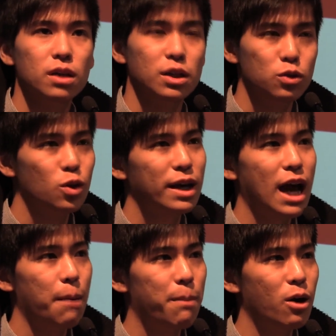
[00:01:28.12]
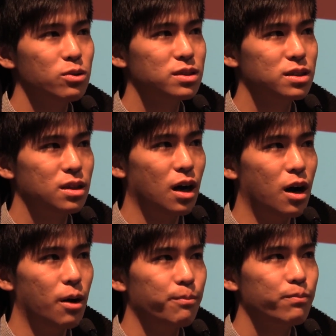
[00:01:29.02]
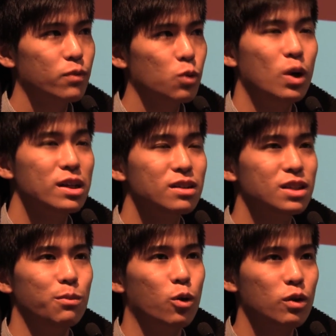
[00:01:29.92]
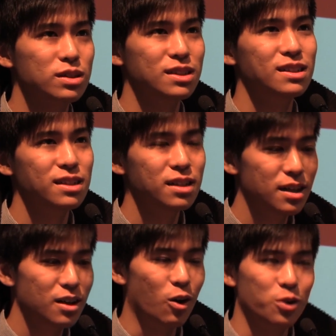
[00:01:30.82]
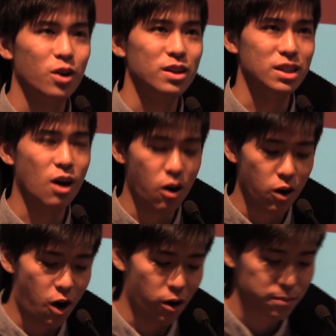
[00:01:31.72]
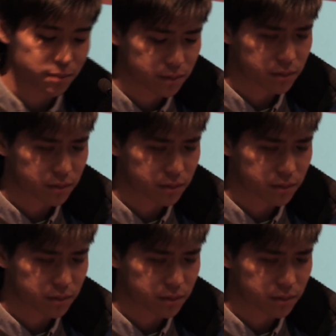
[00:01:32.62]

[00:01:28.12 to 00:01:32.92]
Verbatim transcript: they do not care about um, whether democracy or not in Hong Kong.